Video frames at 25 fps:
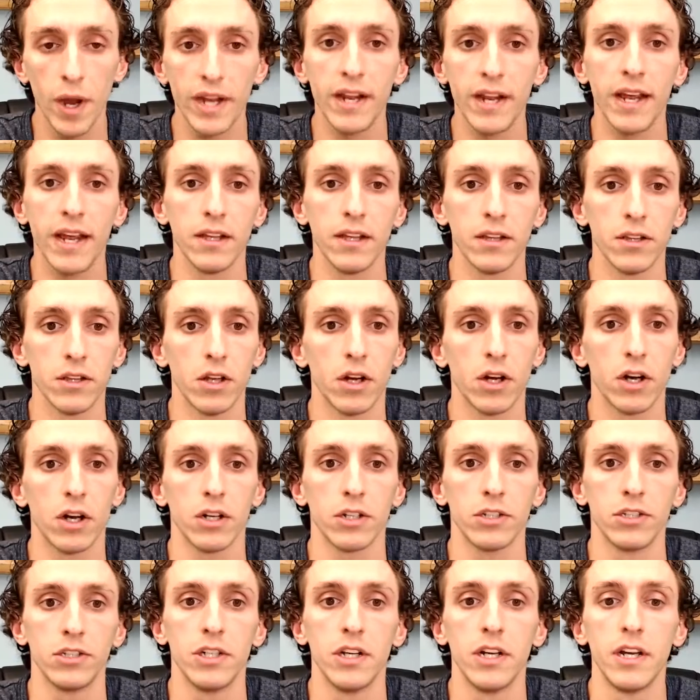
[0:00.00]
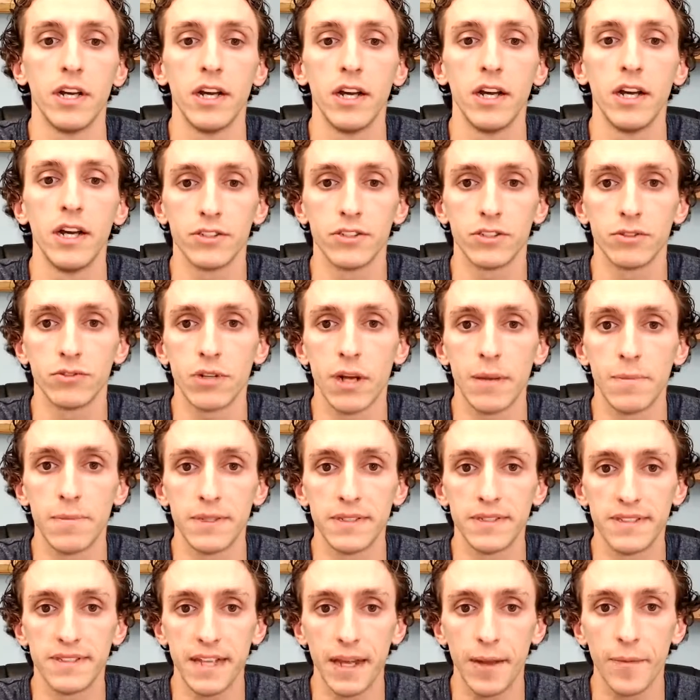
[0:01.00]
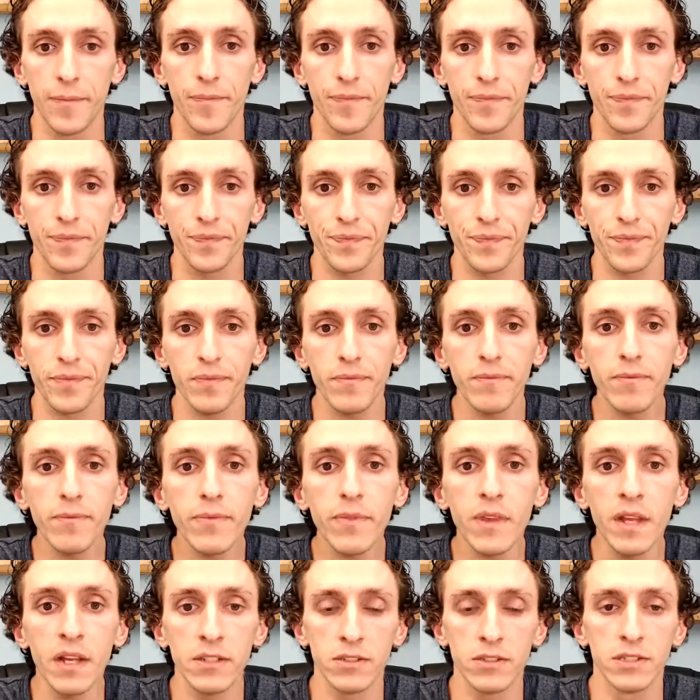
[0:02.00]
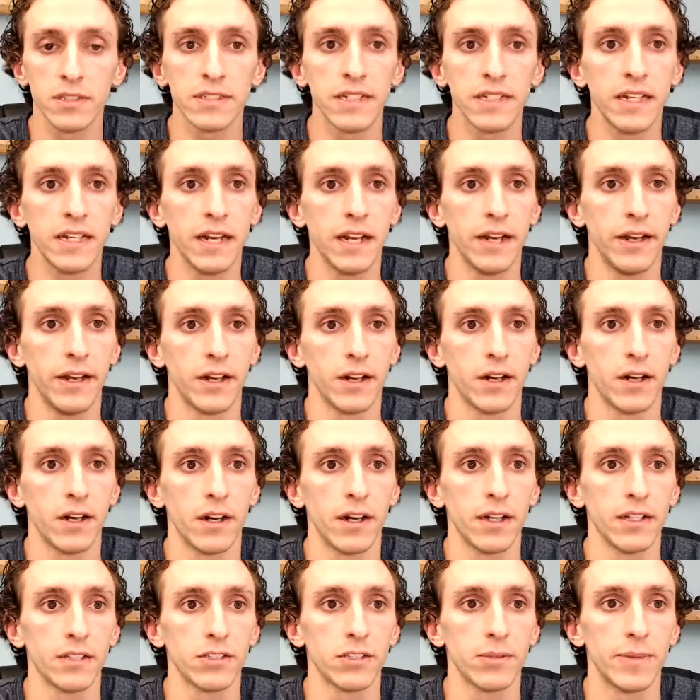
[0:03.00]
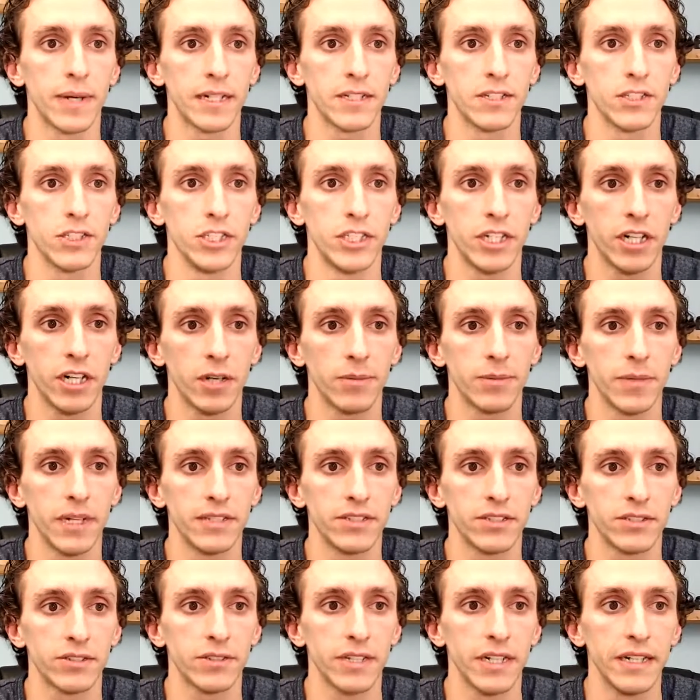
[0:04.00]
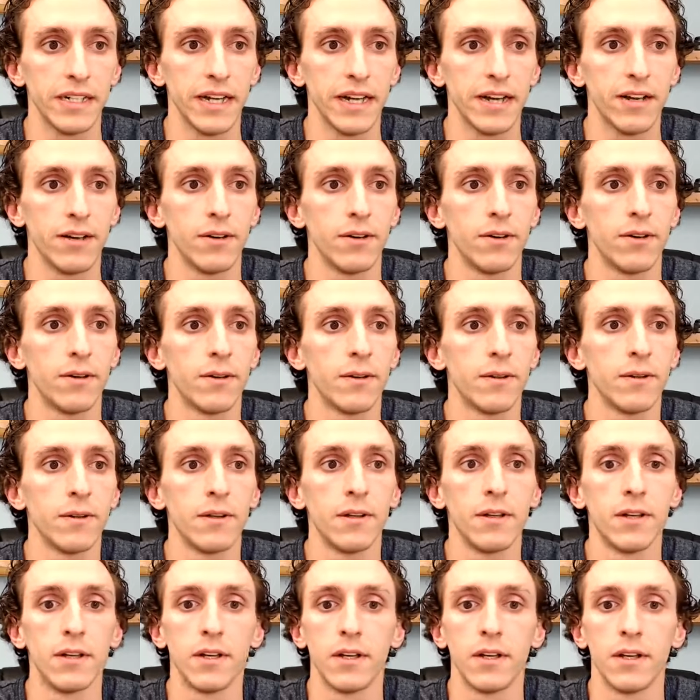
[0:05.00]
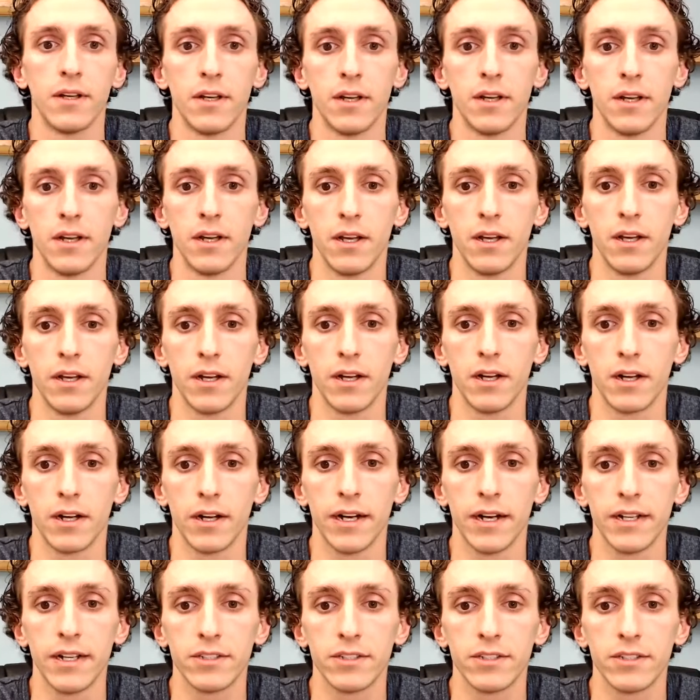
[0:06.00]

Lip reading: a large discrepancy. So let's get in here. All right, let's go back to sharing my screen now. All right, let's go